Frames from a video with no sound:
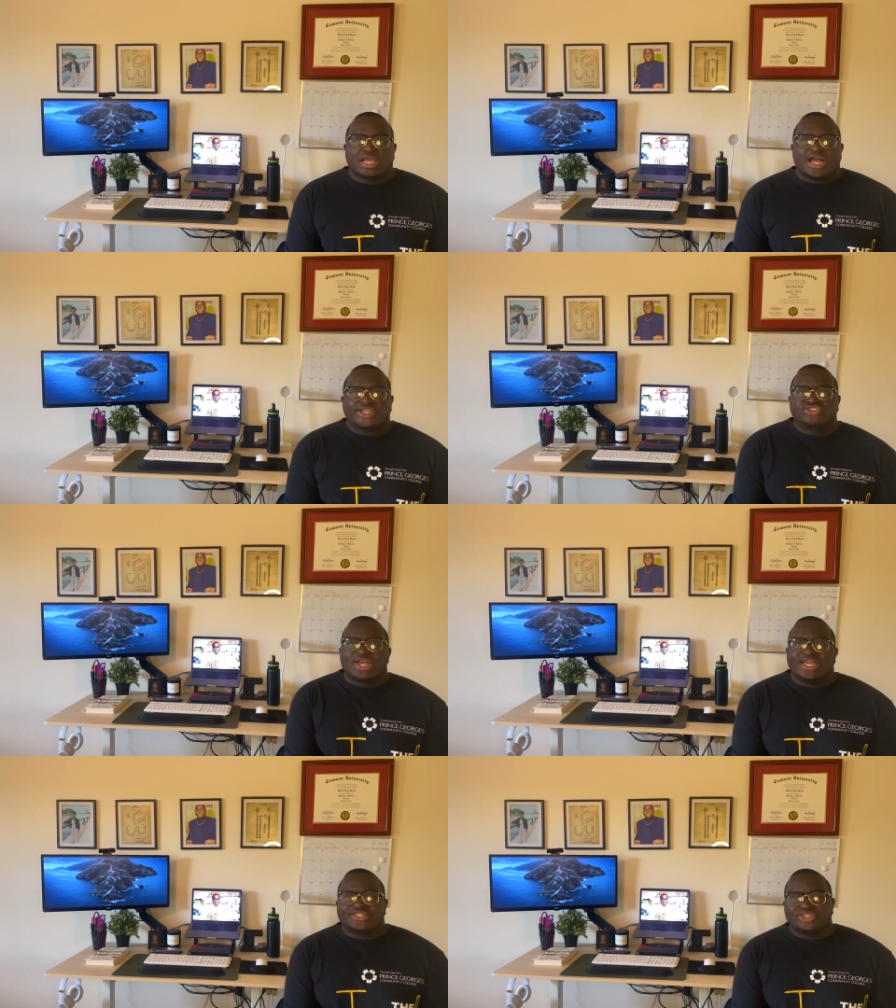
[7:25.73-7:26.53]
I
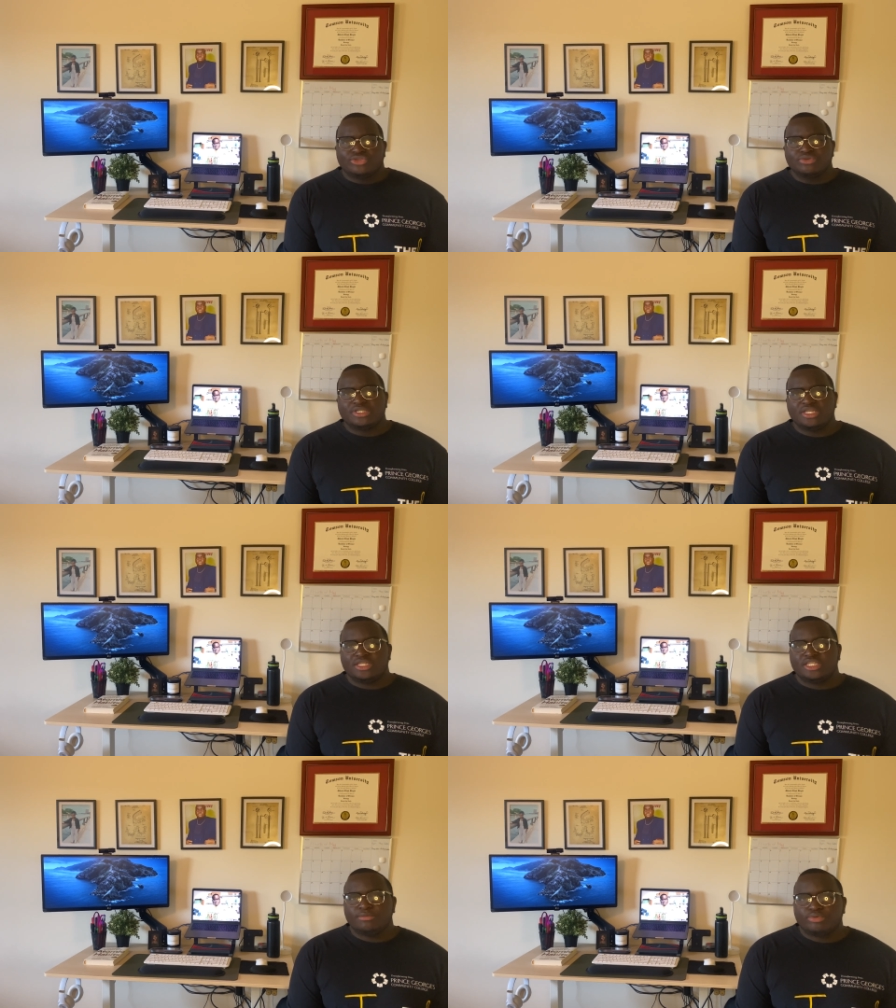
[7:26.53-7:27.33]
tried to use D A
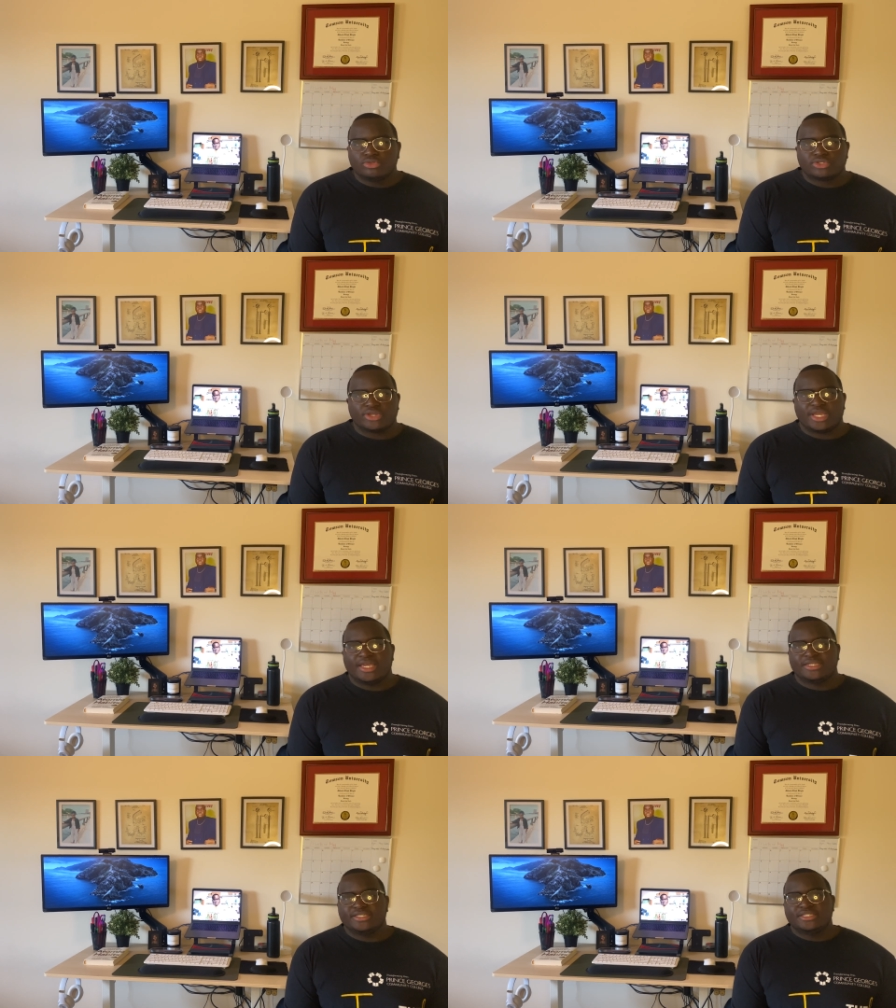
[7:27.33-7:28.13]
T Booster
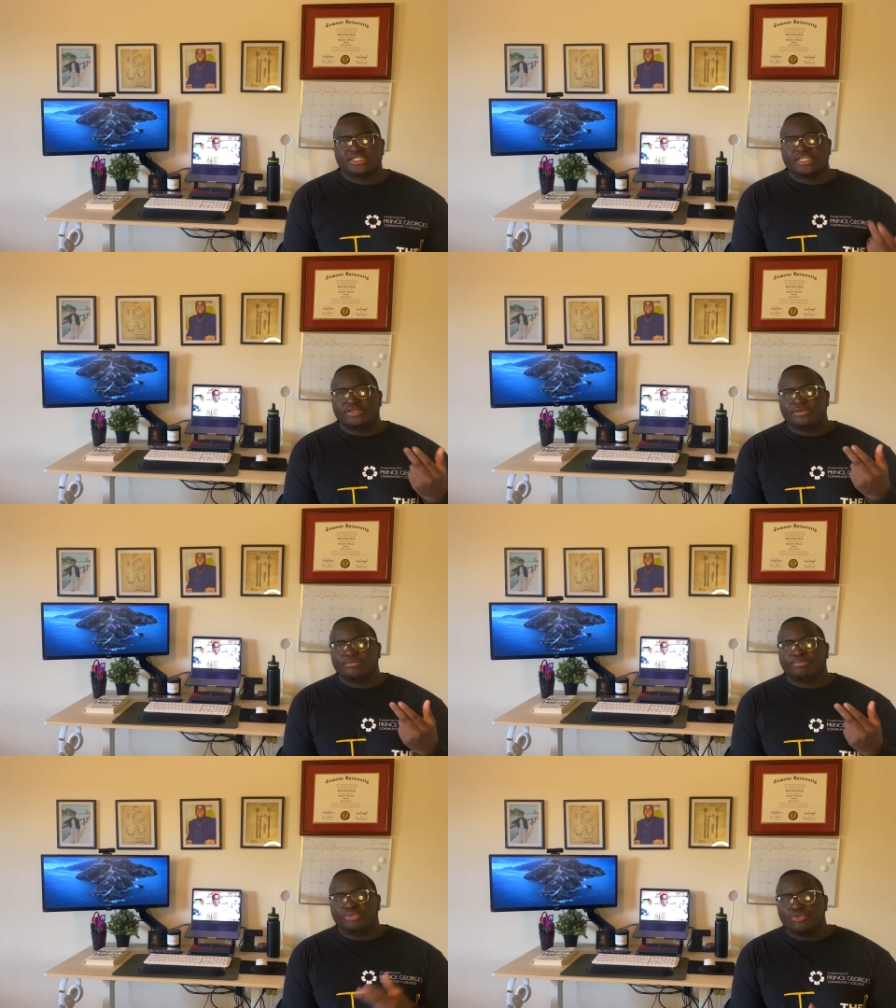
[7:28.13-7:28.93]
and D A T
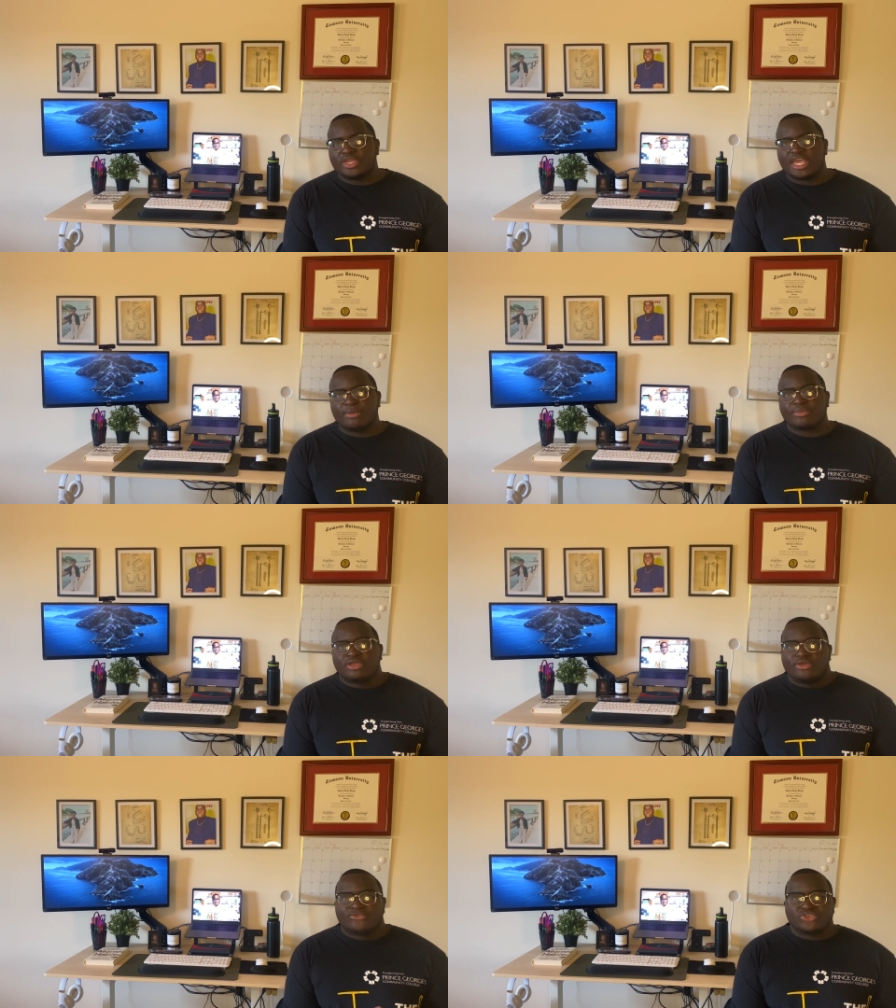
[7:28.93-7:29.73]
Boot Camp
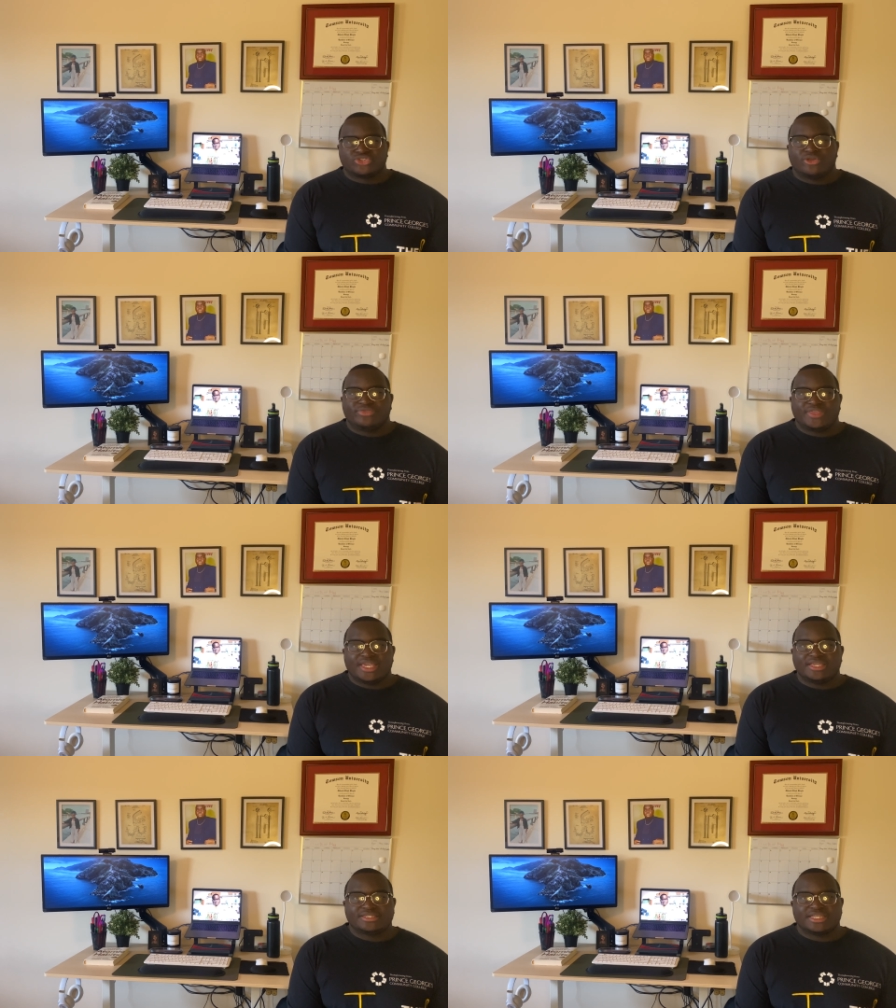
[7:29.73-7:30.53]
for certain
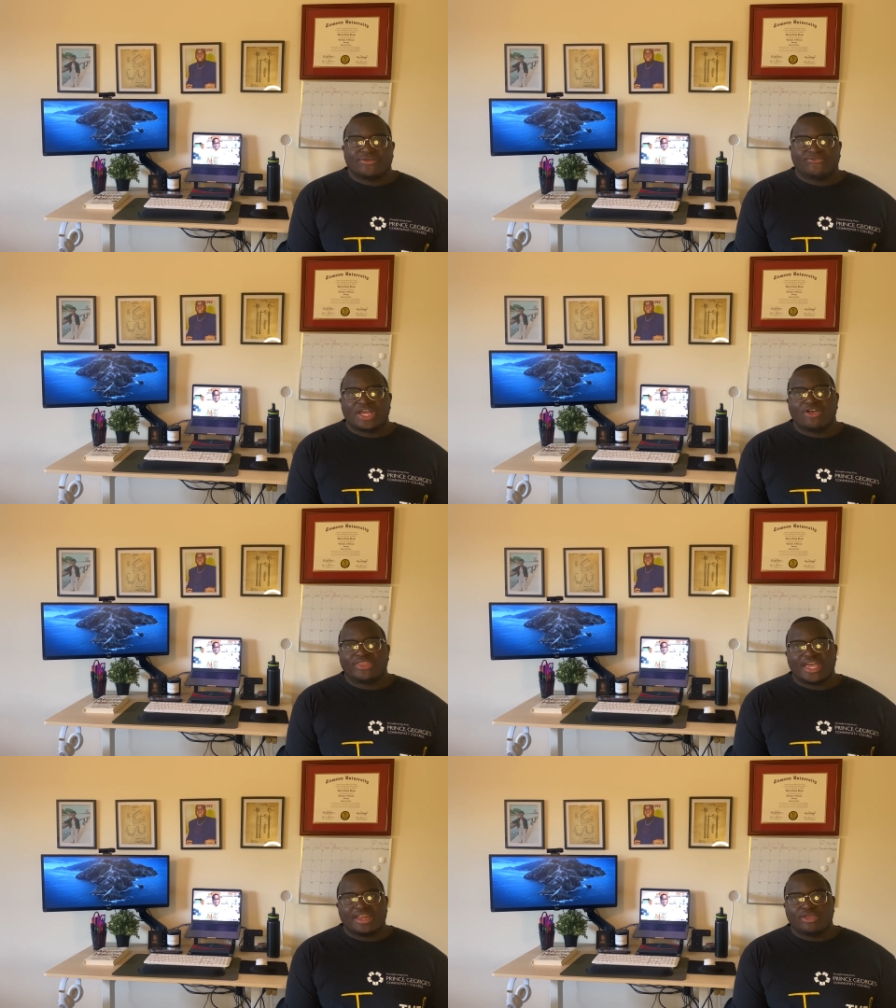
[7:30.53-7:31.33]
things, and I found
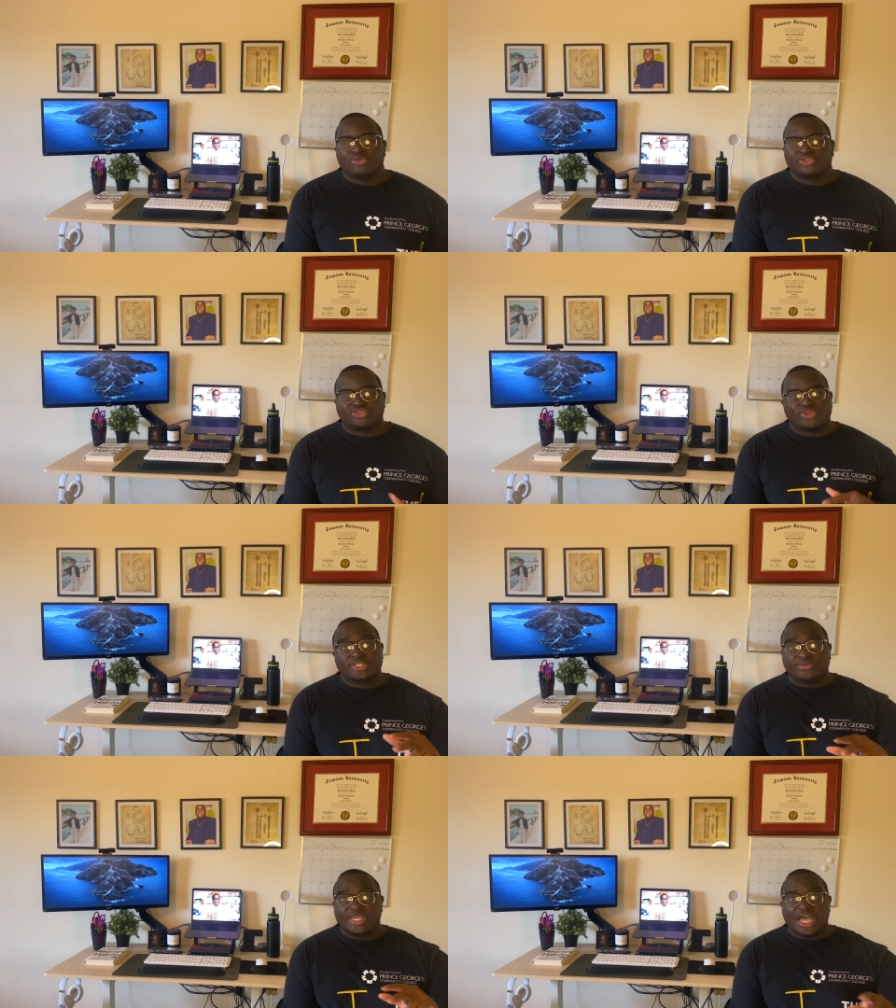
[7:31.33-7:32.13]
that it was
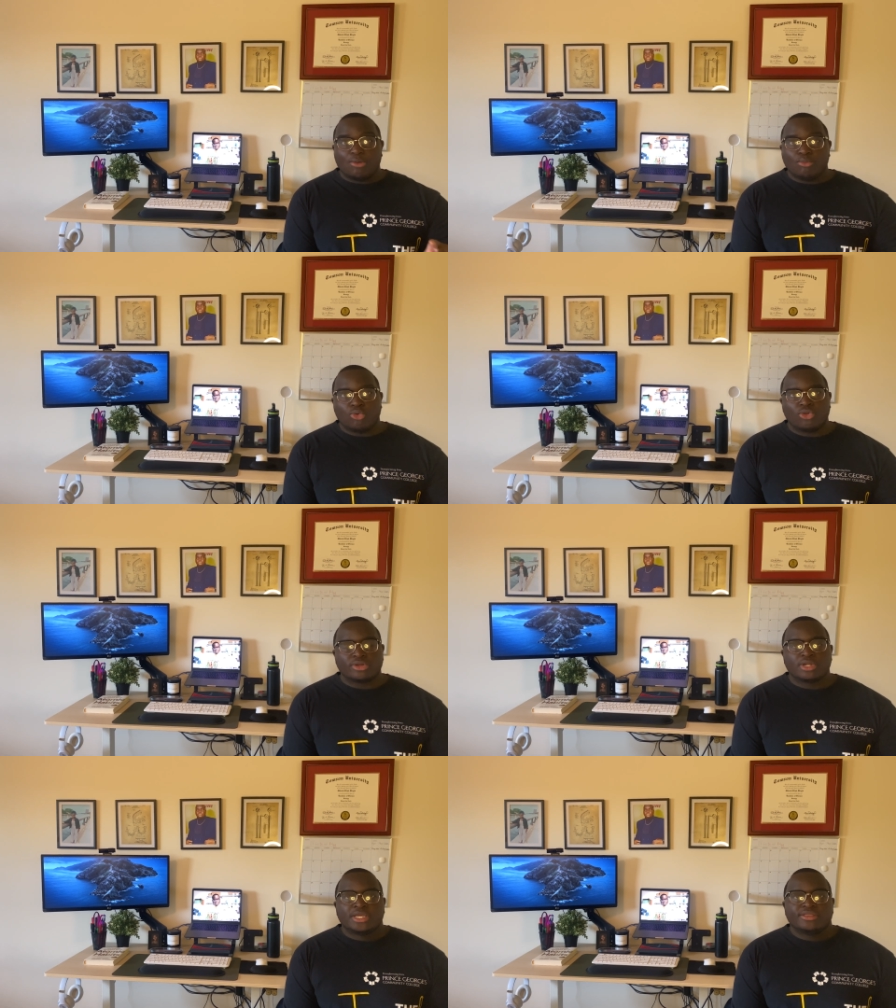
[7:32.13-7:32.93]
stressing me out more
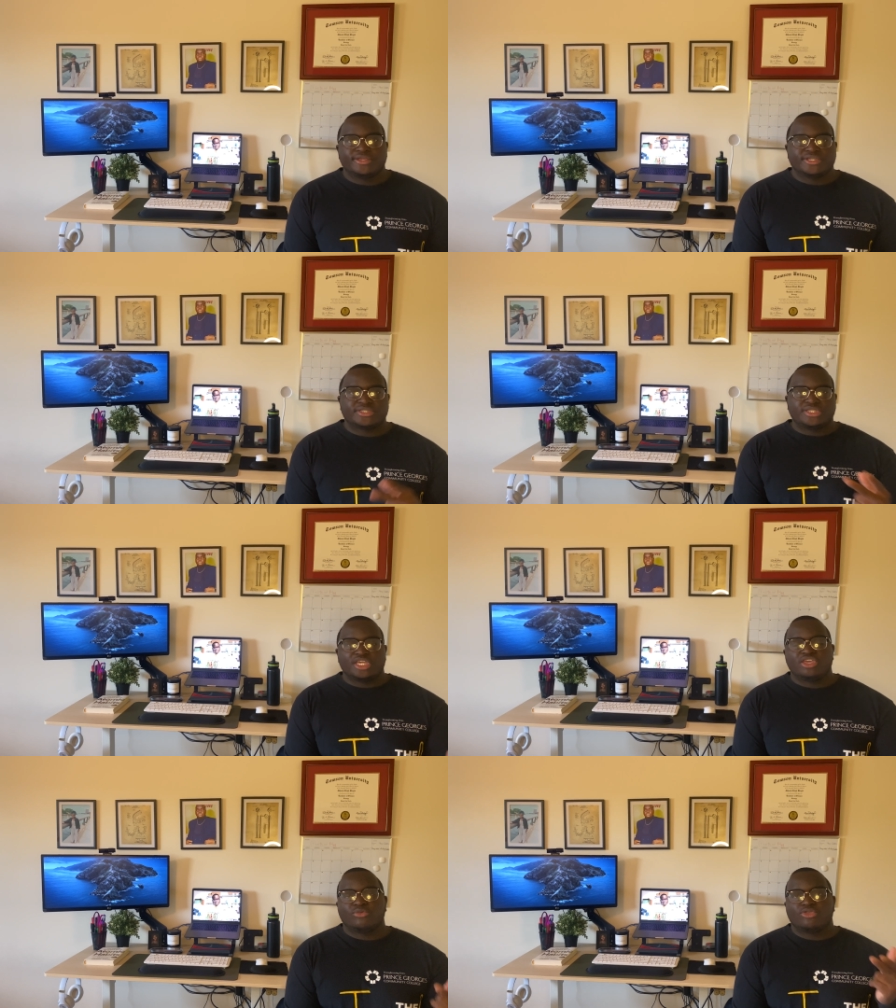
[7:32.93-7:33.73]
than just
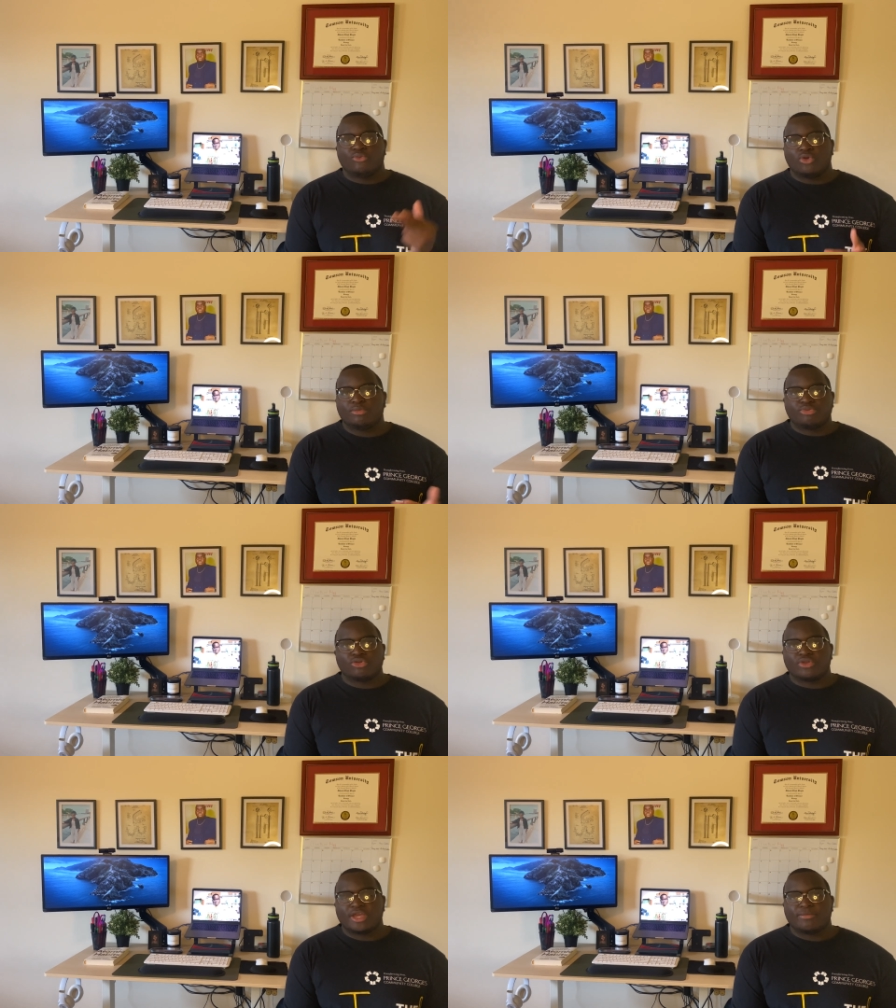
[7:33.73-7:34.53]
sticking with one
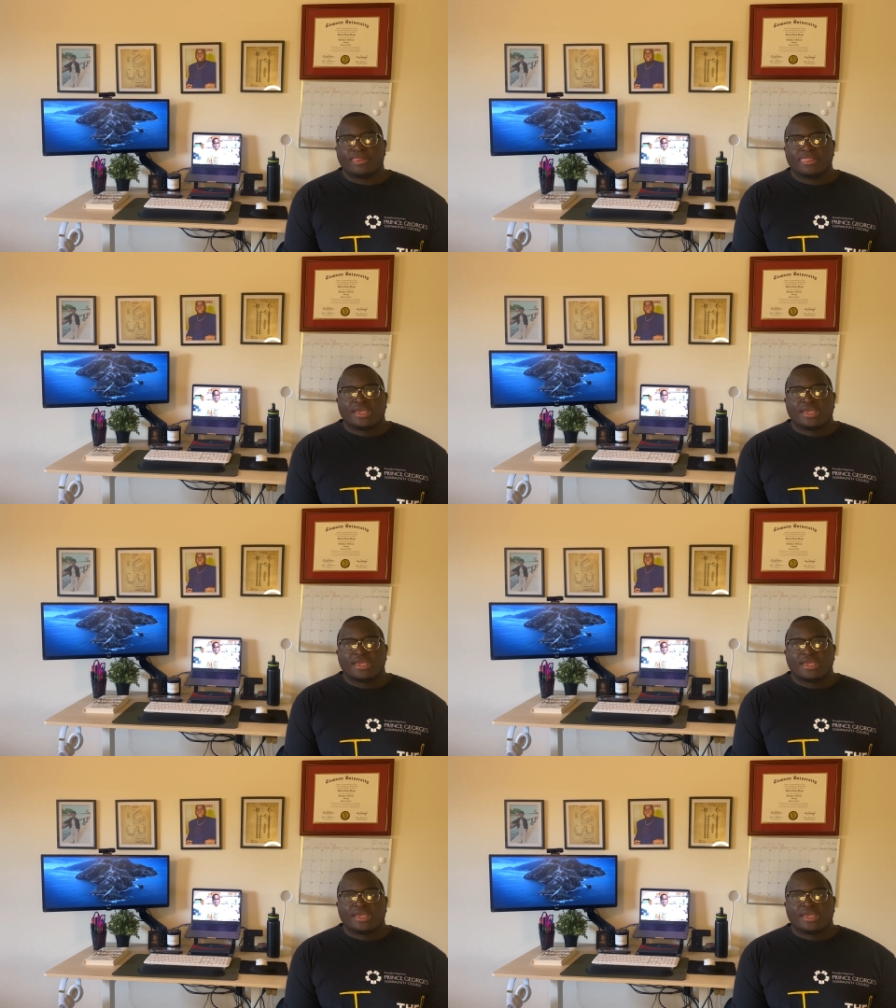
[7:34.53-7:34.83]
program.